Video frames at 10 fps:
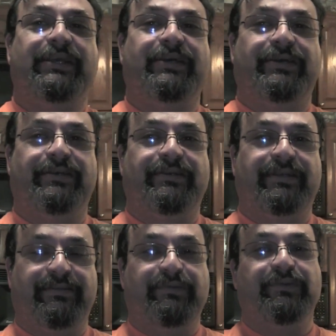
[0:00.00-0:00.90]
uh,
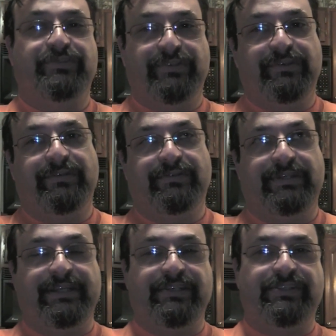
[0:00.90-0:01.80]
and of course the
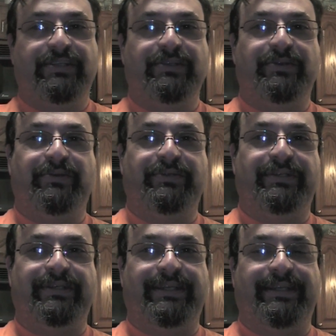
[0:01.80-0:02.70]
like I said the
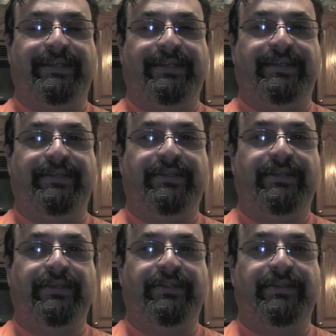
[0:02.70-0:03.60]
Kona and
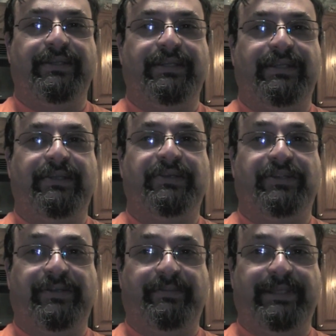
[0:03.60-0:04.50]
the
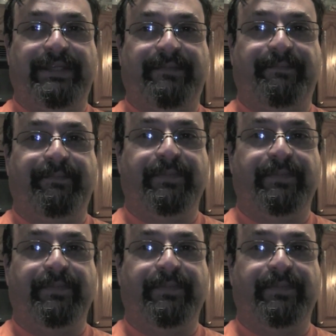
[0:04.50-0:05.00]
Colombian.